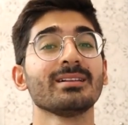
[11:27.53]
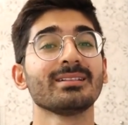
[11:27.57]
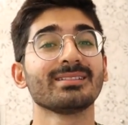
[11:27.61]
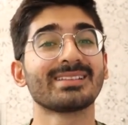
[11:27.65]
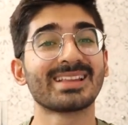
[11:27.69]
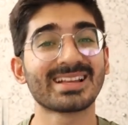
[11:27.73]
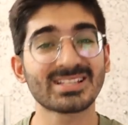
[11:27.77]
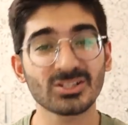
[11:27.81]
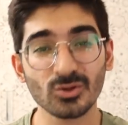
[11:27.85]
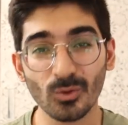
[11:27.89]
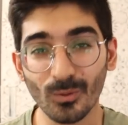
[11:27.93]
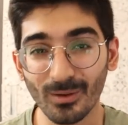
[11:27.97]

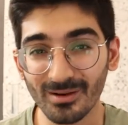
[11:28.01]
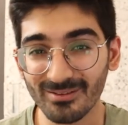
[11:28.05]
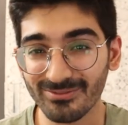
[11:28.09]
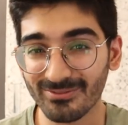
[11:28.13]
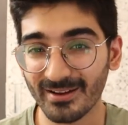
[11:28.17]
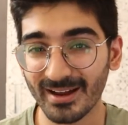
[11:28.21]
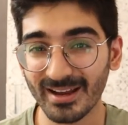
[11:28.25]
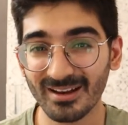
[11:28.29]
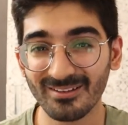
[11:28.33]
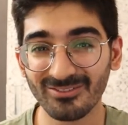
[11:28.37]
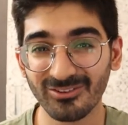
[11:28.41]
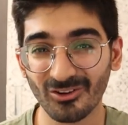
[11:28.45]
That's all
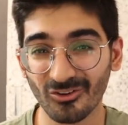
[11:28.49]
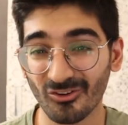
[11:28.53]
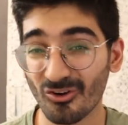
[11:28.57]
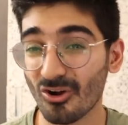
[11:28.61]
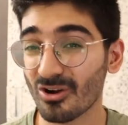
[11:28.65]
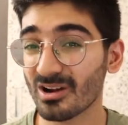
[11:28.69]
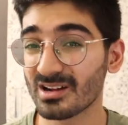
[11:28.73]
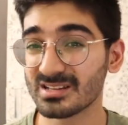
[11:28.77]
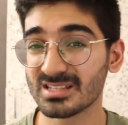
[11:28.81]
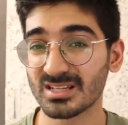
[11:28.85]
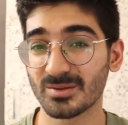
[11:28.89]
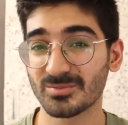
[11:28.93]
fine for
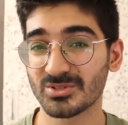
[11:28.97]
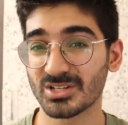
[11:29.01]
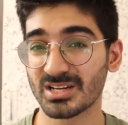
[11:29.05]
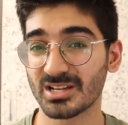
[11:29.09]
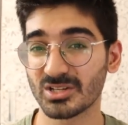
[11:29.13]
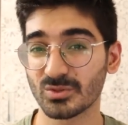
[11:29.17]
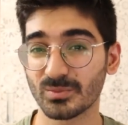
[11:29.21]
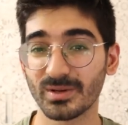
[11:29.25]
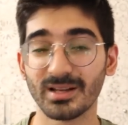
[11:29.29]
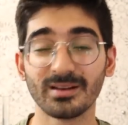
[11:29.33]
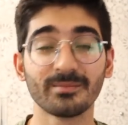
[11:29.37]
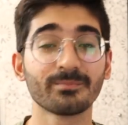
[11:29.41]
raw consumption
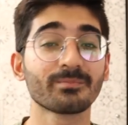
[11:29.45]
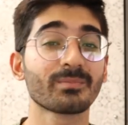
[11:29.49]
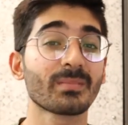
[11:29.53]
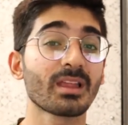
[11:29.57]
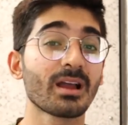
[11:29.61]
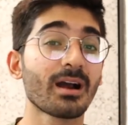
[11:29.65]
as well.